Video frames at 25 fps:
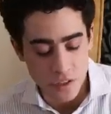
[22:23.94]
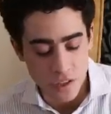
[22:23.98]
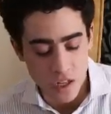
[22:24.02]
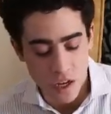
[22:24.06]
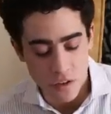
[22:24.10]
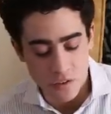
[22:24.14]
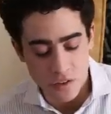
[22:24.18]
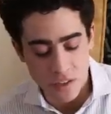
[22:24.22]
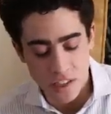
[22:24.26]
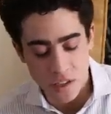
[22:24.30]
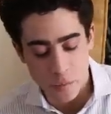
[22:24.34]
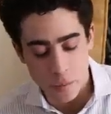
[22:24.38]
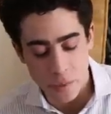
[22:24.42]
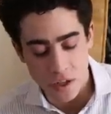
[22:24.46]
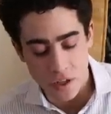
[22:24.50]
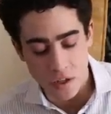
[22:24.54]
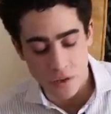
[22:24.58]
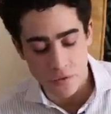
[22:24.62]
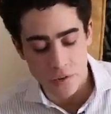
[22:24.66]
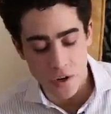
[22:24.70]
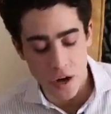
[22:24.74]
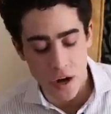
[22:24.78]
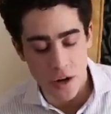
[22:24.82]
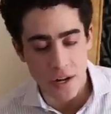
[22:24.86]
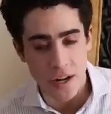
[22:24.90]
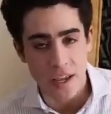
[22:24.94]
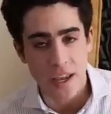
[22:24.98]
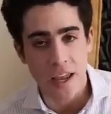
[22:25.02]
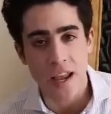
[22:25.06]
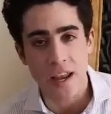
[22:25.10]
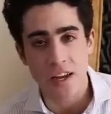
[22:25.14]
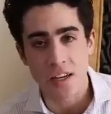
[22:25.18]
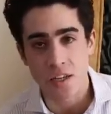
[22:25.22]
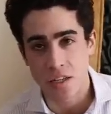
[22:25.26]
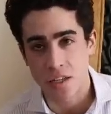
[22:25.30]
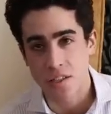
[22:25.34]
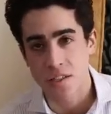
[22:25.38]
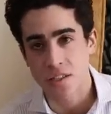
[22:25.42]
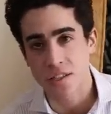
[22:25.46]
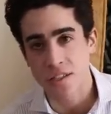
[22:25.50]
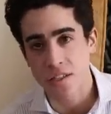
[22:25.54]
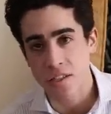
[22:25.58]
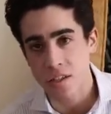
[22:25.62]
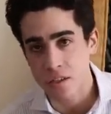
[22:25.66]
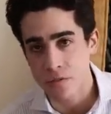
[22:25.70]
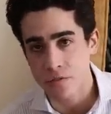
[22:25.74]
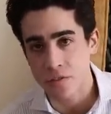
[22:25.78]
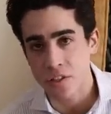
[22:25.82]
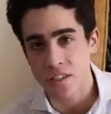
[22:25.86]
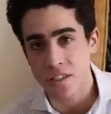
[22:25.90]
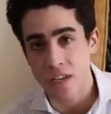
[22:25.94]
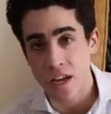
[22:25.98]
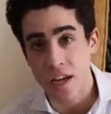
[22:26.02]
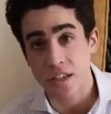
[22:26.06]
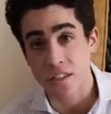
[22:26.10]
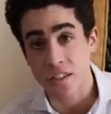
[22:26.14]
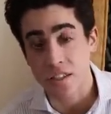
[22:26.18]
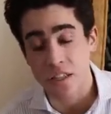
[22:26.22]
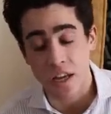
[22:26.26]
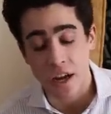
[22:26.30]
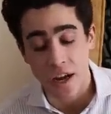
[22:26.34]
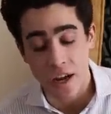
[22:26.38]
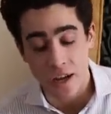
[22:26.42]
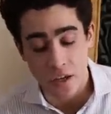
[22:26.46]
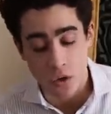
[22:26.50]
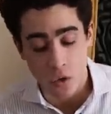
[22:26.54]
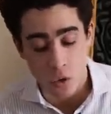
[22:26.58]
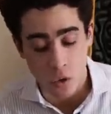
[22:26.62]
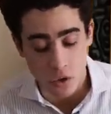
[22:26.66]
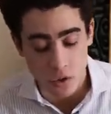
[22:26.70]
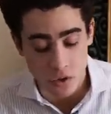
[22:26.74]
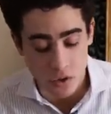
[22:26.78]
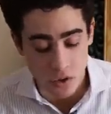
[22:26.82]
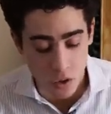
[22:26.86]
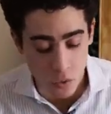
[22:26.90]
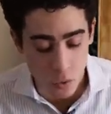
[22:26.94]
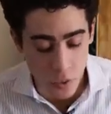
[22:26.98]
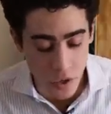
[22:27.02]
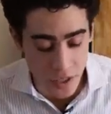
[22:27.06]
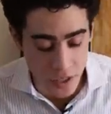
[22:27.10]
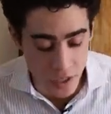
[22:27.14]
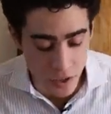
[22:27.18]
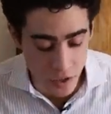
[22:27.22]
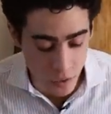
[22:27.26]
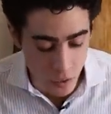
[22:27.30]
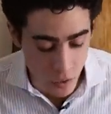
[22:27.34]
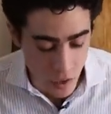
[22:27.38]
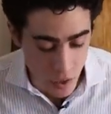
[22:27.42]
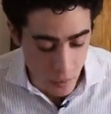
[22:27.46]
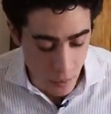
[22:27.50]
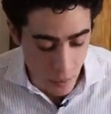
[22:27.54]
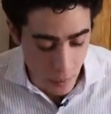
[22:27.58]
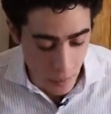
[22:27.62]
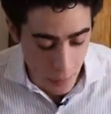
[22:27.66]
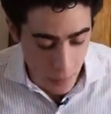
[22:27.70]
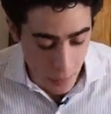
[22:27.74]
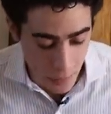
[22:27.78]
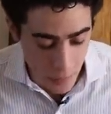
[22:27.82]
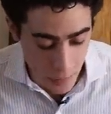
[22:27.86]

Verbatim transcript: stuff, sleeping in a Faraday cage and see if it's actually the high cortisol waking you up.